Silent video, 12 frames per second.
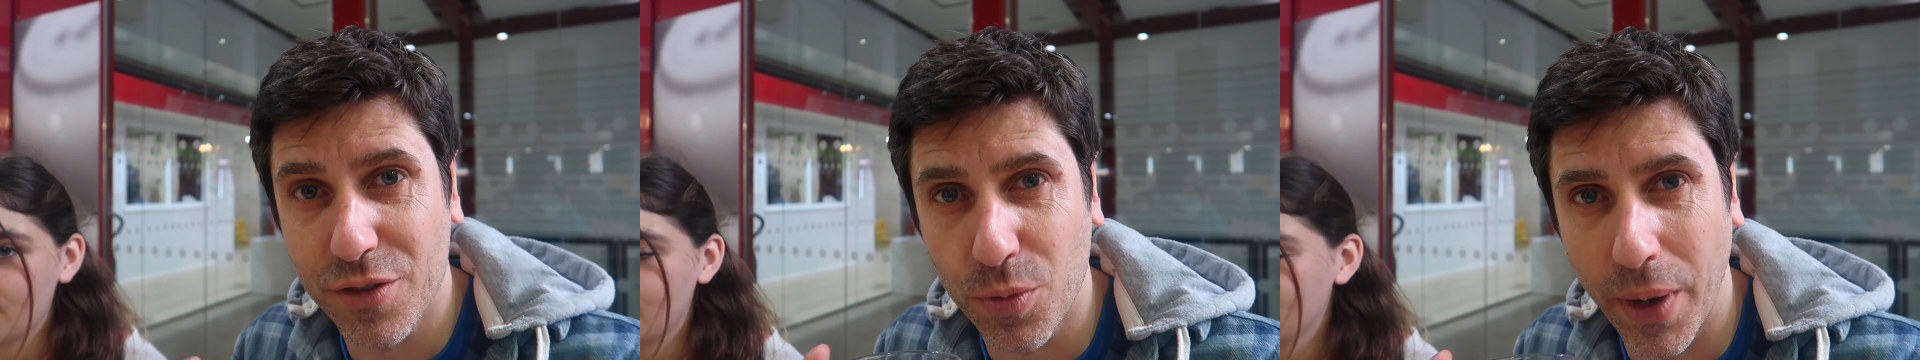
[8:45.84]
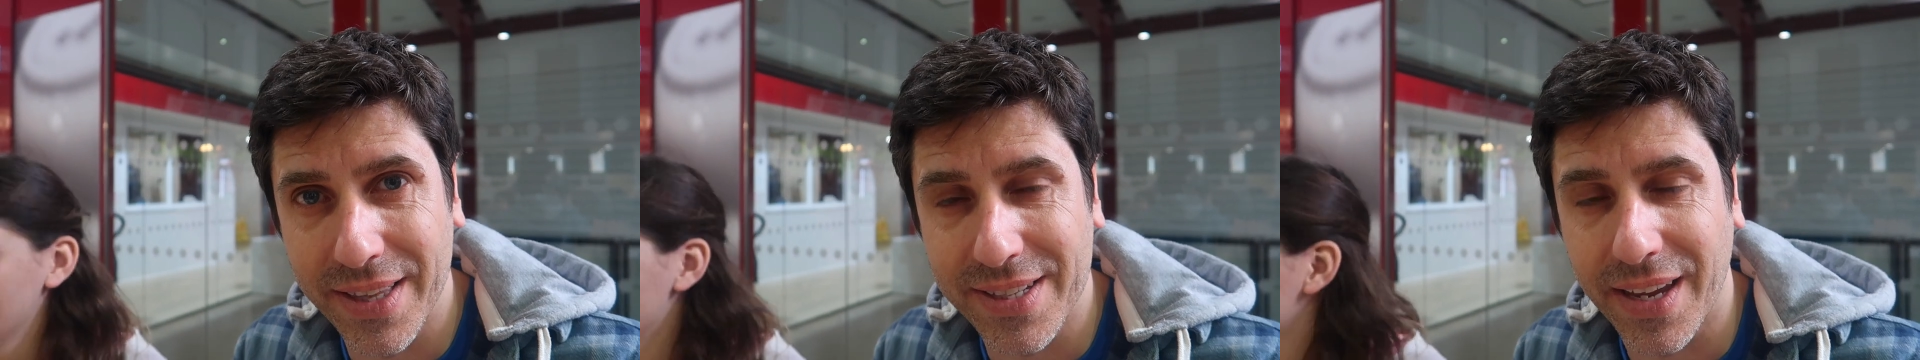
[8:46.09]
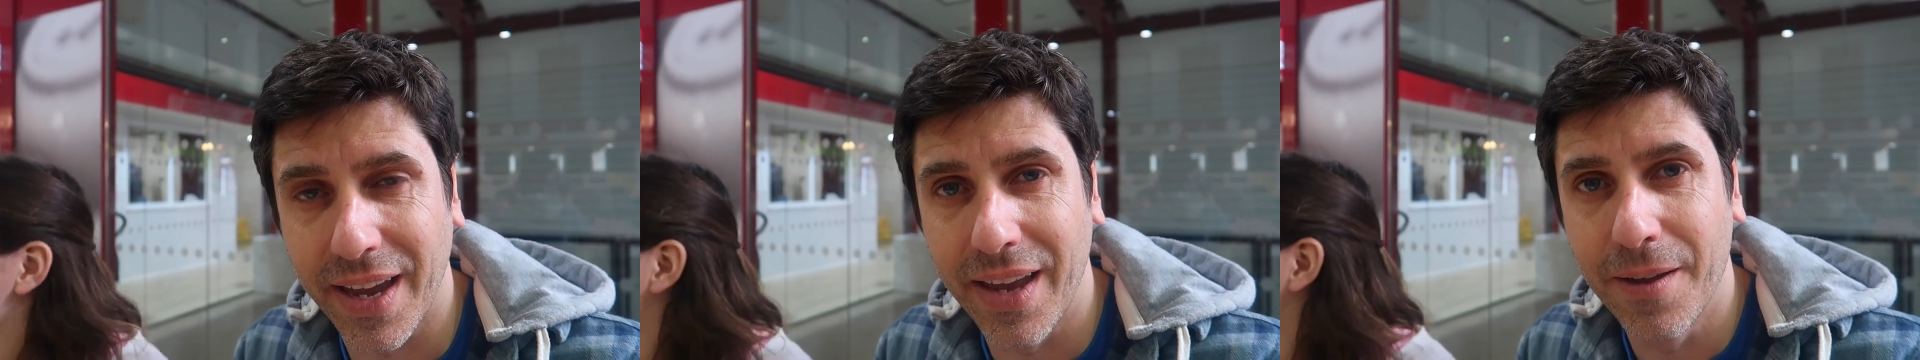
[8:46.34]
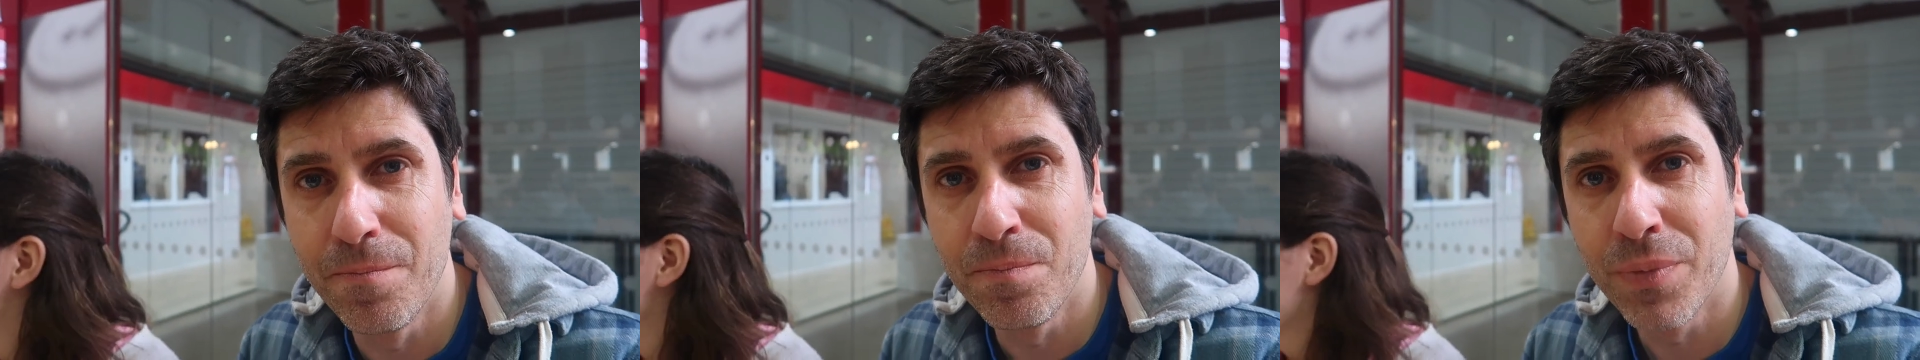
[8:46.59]
sweet
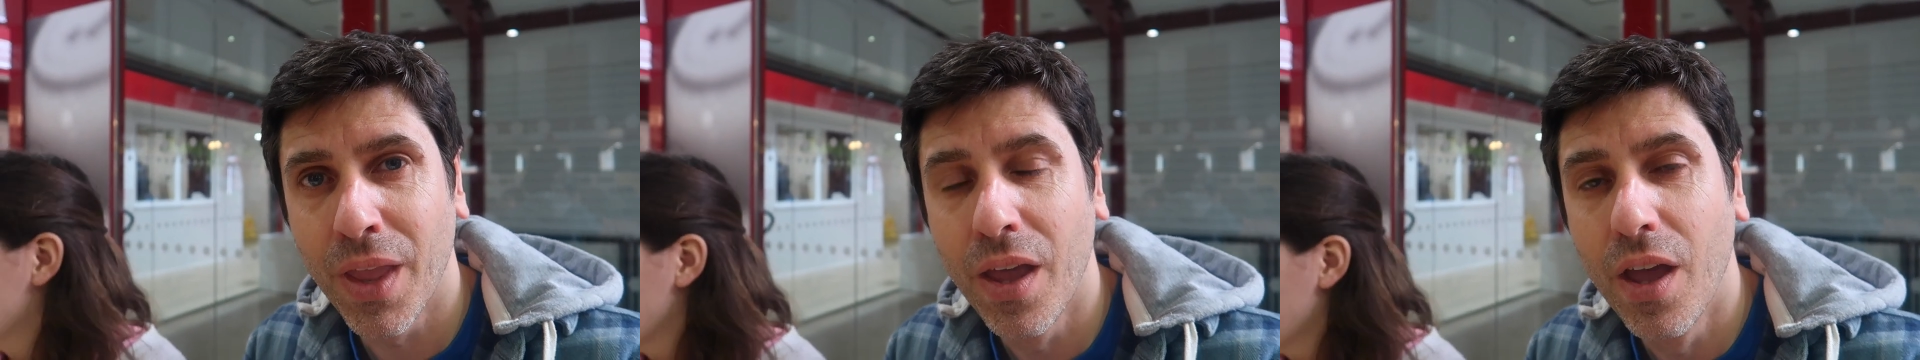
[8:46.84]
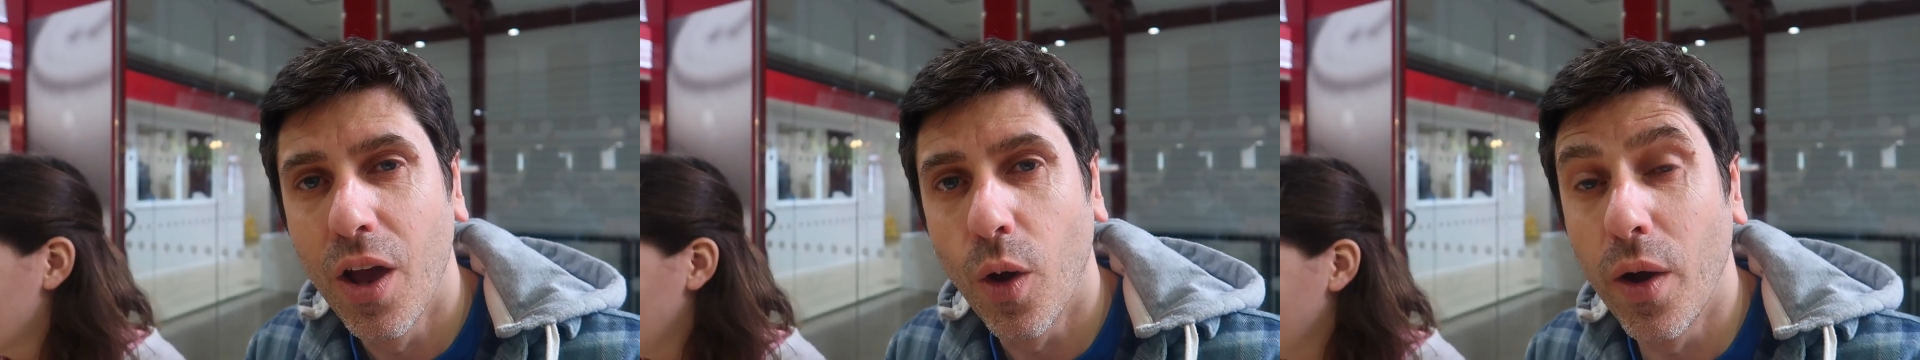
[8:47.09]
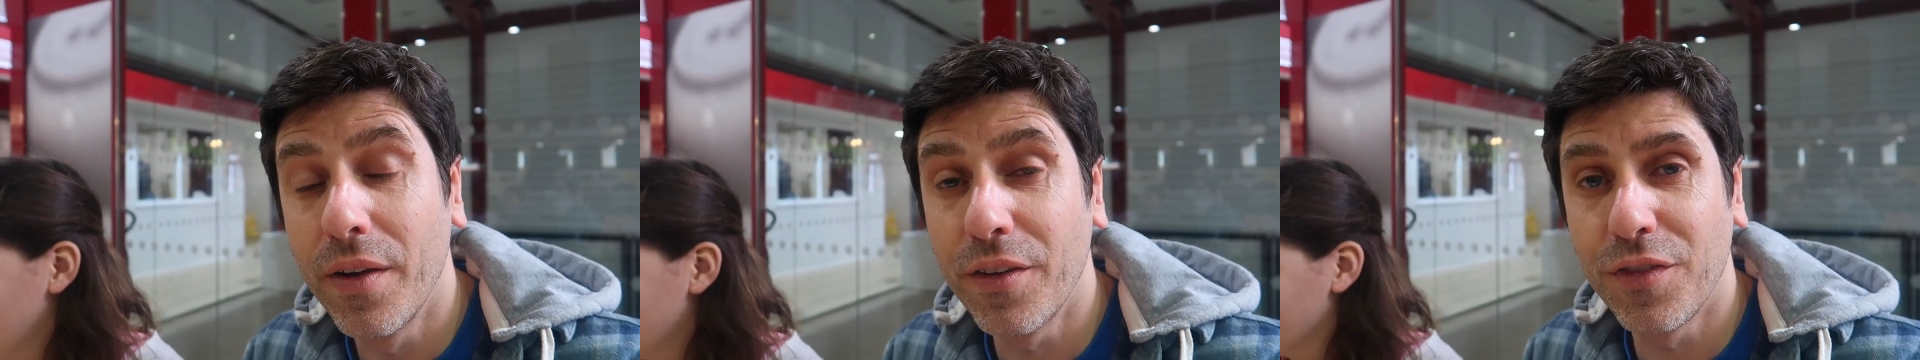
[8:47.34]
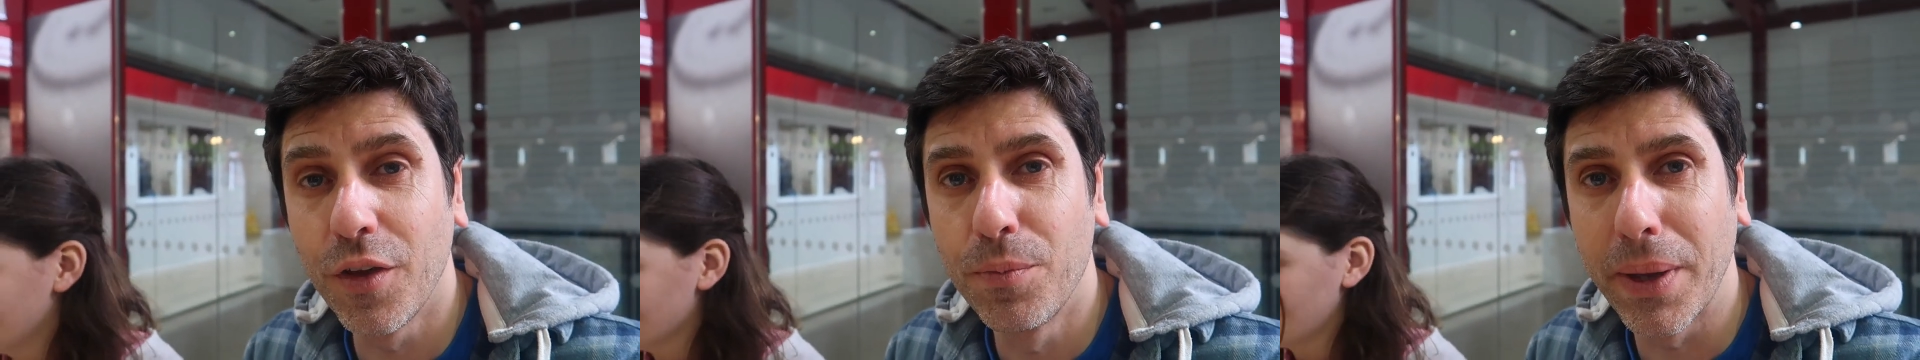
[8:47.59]
tea, or even
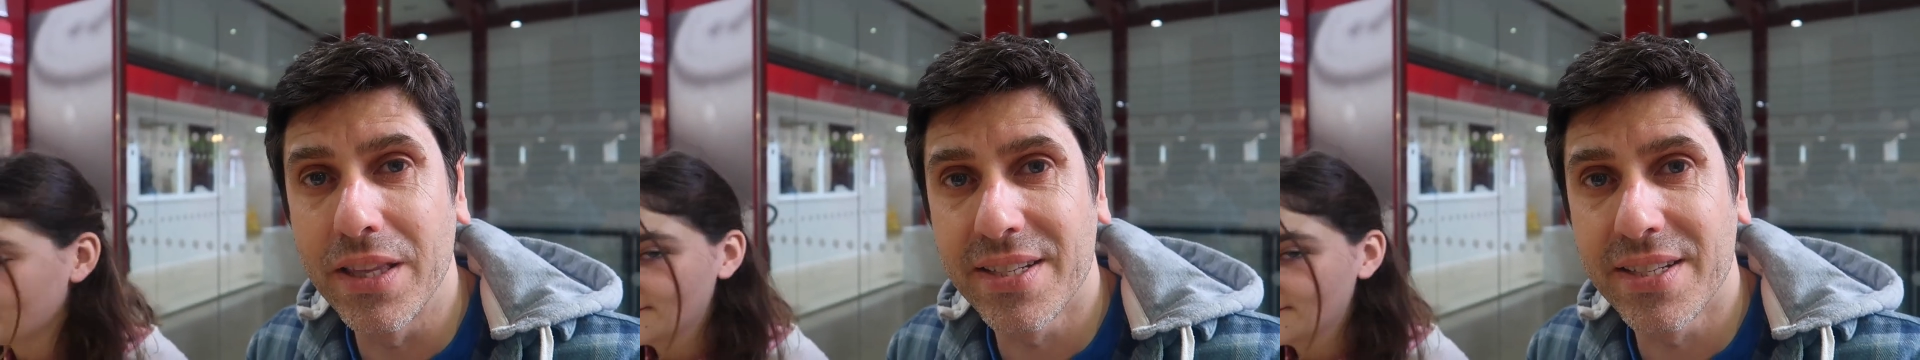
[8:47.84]
if you've been